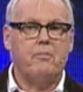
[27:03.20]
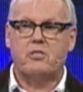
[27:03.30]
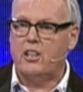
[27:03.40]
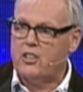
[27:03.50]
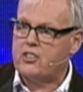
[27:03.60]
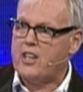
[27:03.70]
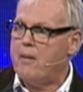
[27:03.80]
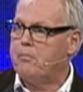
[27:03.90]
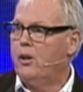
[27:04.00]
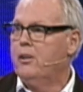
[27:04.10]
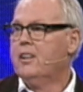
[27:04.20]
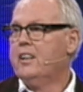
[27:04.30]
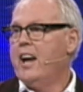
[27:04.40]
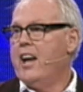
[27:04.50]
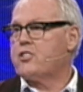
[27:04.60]
to Istanbul.
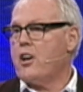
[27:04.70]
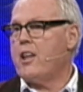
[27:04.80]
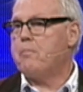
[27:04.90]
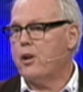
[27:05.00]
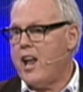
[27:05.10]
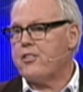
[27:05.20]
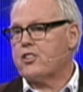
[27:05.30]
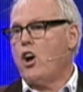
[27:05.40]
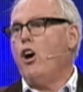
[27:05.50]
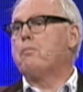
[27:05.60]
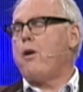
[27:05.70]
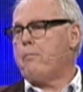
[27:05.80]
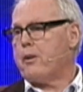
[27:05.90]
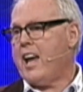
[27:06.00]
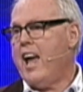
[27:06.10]
And so they put out this whole
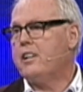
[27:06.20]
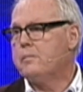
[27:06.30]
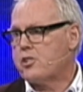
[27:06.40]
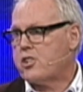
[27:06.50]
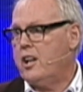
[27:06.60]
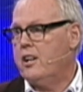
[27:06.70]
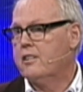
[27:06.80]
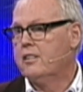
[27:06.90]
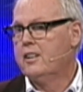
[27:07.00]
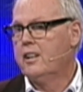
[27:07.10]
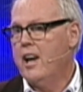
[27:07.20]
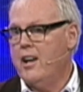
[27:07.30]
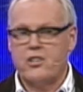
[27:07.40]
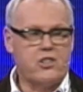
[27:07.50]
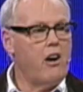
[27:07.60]
propaganda machine, and a
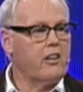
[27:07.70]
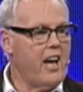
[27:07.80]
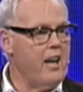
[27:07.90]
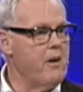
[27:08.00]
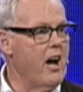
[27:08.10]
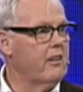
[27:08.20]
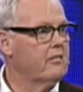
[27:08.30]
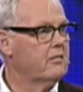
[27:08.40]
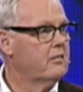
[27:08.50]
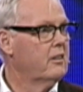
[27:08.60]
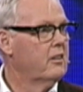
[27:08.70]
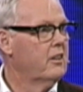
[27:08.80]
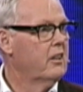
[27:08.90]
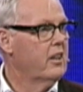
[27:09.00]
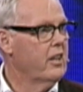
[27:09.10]
song came out.
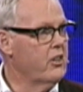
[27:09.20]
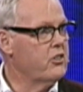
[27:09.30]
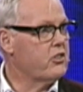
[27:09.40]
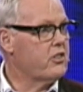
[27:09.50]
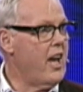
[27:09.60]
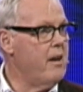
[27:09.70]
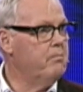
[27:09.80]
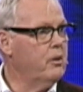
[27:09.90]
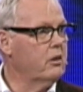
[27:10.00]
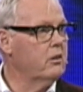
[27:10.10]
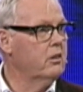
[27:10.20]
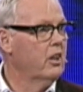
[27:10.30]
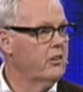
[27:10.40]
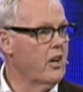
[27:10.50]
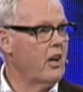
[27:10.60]
Istanbul,
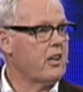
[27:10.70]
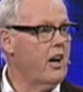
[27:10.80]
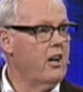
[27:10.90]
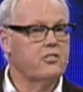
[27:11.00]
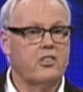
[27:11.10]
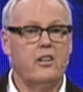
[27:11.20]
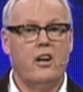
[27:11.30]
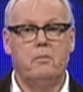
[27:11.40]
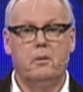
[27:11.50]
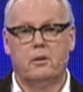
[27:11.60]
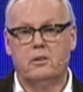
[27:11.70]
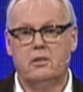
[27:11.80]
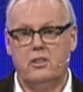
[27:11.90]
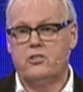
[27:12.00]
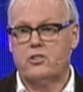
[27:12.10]
not Constantinople,
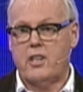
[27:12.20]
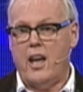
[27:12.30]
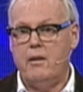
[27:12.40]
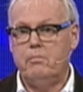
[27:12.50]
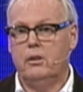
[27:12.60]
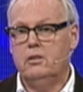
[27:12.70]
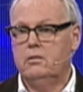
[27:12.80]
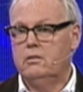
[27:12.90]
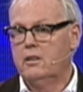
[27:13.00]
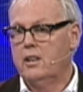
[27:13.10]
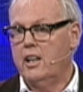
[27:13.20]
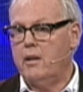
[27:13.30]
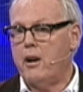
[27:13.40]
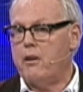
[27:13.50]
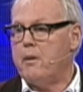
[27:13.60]
Istanbul.
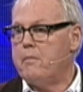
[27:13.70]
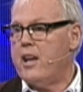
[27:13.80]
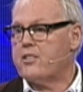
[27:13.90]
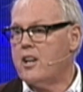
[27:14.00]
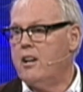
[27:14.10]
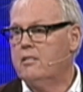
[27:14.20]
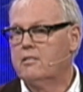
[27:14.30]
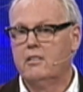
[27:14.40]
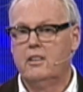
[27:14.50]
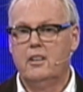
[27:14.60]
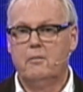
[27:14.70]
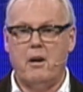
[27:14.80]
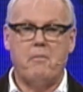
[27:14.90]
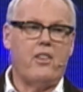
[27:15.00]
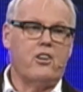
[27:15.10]
Anybody remember that song? My
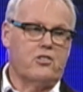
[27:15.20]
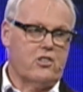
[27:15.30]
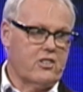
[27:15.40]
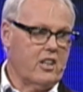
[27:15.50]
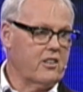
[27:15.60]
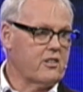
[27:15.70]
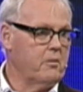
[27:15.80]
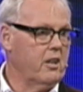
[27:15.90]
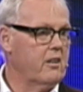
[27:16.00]
mother used to sing it to me.